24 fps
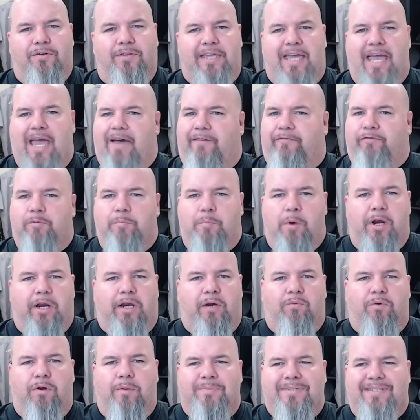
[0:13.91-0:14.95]
the aftermarket
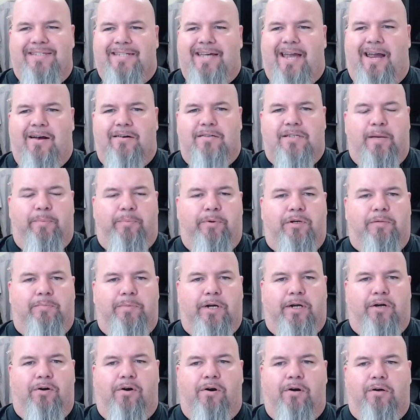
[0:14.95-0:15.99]
rims and tires I put on my
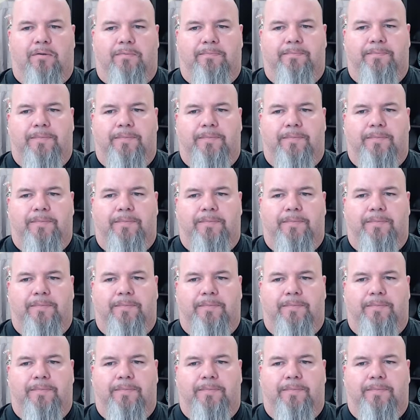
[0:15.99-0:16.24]
car?